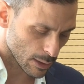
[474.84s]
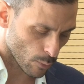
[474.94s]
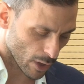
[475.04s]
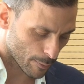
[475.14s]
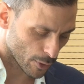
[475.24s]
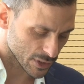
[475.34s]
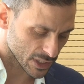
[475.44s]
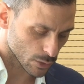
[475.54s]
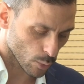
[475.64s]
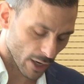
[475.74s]
where a
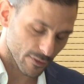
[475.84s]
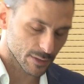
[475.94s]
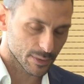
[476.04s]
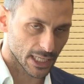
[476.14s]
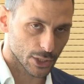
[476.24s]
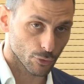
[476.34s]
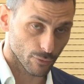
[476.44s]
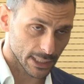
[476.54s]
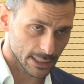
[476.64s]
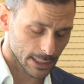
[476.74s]
person is aware of a substantial
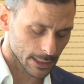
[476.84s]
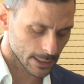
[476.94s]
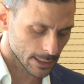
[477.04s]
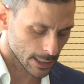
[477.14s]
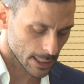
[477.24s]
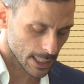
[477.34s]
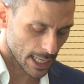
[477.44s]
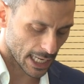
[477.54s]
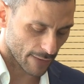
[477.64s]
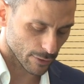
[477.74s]
risk,
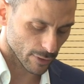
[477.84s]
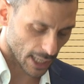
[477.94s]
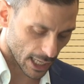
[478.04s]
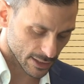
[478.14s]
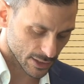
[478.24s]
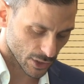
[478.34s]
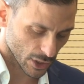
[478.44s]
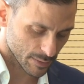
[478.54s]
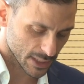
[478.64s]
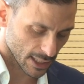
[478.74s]
and having regard to the
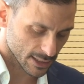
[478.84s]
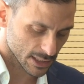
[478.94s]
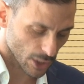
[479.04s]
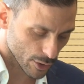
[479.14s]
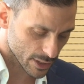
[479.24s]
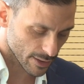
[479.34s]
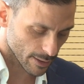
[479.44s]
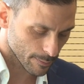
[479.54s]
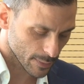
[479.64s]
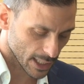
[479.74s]
circumstances known to them,